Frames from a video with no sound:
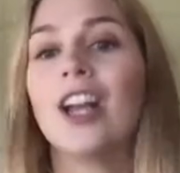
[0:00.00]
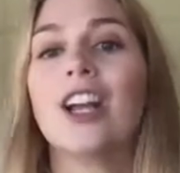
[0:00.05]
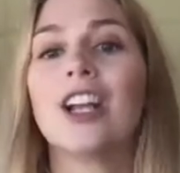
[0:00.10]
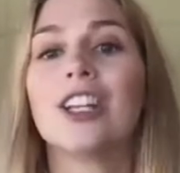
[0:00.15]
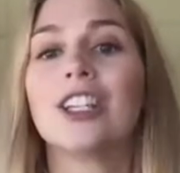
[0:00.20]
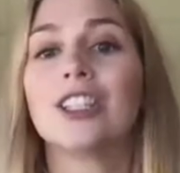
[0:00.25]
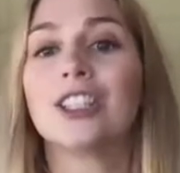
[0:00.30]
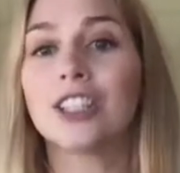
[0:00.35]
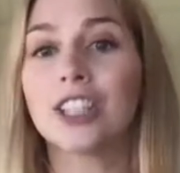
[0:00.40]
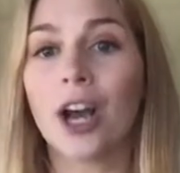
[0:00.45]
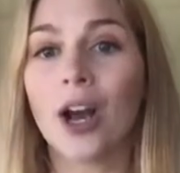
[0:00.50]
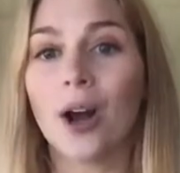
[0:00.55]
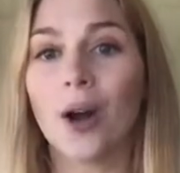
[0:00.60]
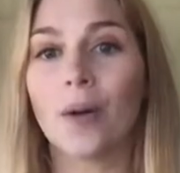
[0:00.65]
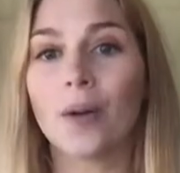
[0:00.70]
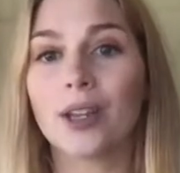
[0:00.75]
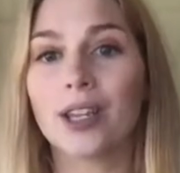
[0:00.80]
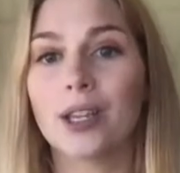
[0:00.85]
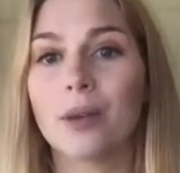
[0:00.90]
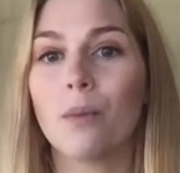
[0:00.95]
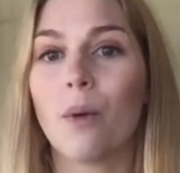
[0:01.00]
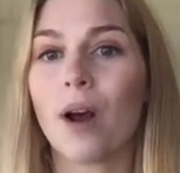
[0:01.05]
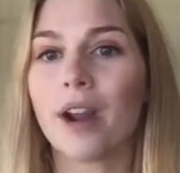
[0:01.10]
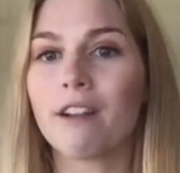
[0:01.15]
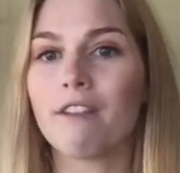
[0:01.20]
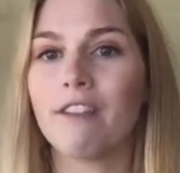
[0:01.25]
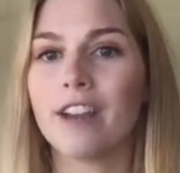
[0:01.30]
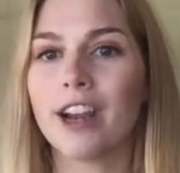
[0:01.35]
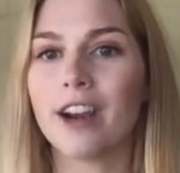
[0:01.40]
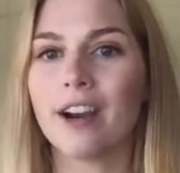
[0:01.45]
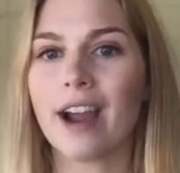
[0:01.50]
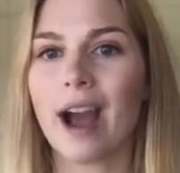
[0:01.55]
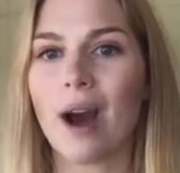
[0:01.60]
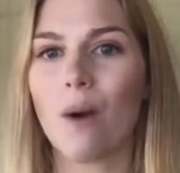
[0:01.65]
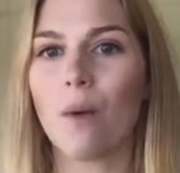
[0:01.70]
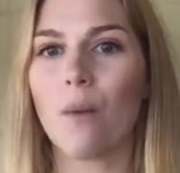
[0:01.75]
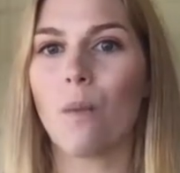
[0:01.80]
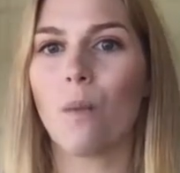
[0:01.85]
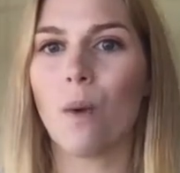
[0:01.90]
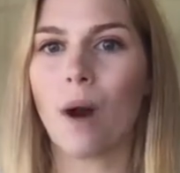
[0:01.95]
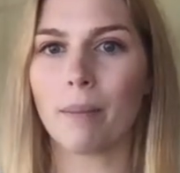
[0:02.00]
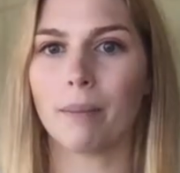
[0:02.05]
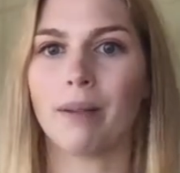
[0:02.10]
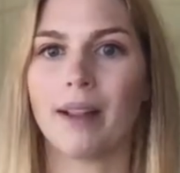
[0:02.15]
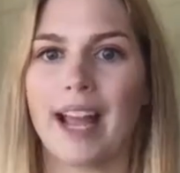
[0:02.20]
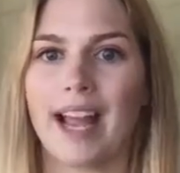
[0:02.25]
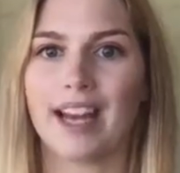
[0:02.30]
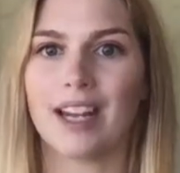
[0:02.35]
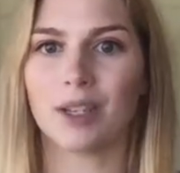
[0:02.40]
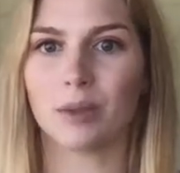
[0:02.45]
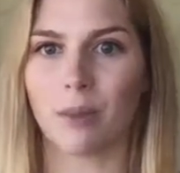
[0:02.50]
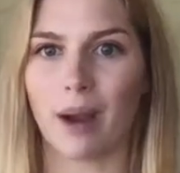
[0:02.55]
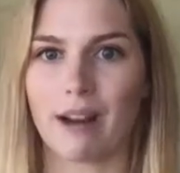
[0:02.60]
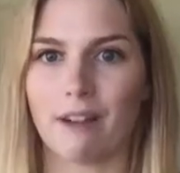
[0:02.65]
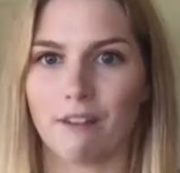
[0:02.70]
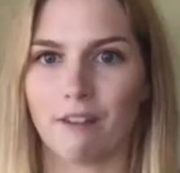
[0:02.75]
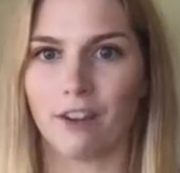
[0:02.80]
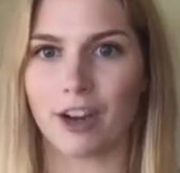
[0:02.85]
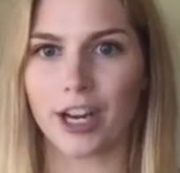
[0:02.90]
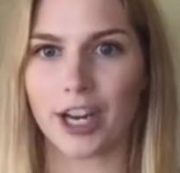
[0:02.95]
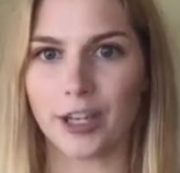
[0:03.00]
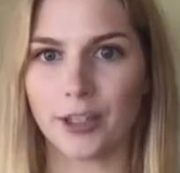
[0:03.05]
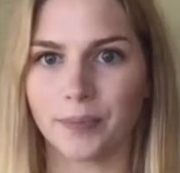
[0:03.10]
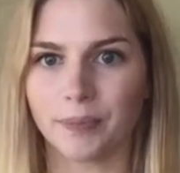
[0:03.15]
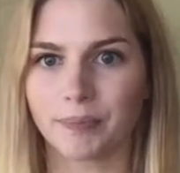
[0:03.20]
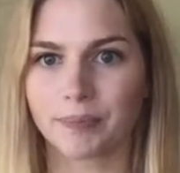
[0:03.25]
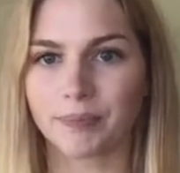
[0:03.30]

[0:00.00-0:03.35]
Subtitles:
So you want to figure out what plan is right for you.